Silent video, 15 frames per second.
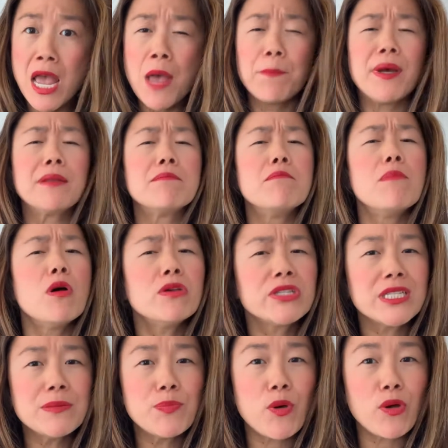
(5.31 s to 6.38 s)
but most
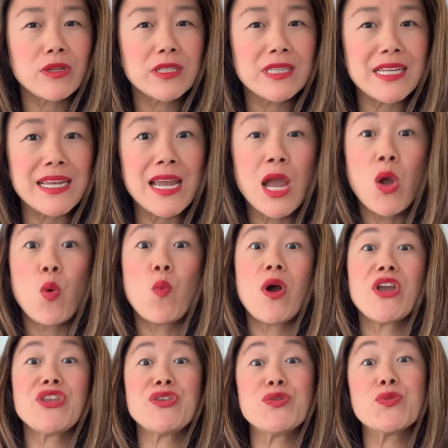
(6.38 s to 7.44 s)
importantly,
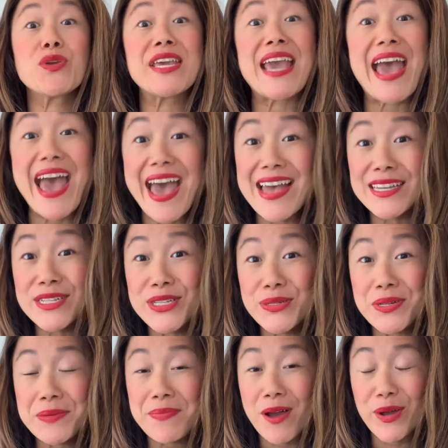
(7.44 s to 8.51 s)
what you can do
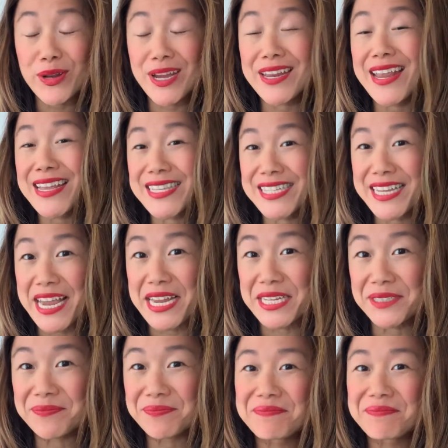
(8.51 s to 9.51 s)
about it instead.